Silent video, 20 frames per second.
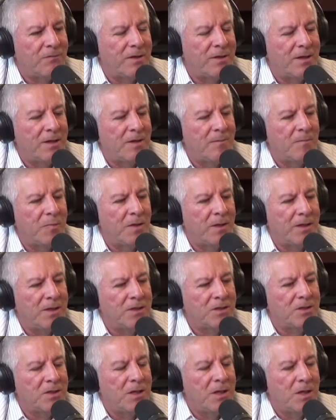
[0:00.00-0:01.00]
in place
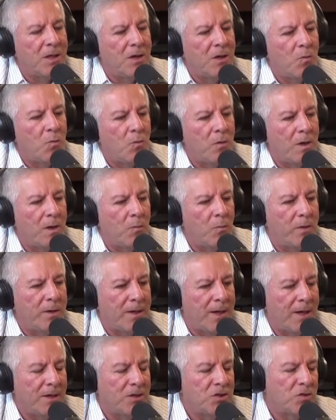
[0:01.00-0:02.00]
where we
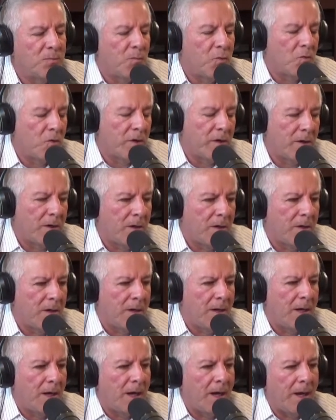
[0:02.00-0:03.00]
can support her
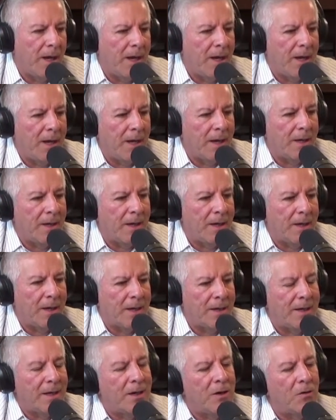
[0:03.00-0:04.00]
and
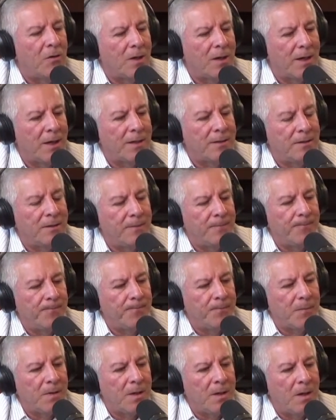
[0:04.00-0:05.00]
get her elected.
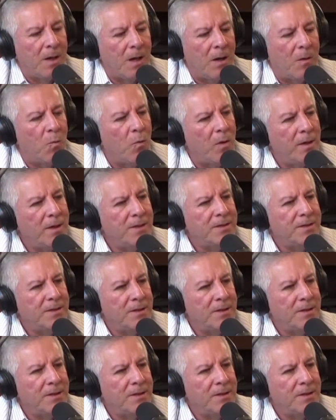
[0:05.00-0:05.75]
When is the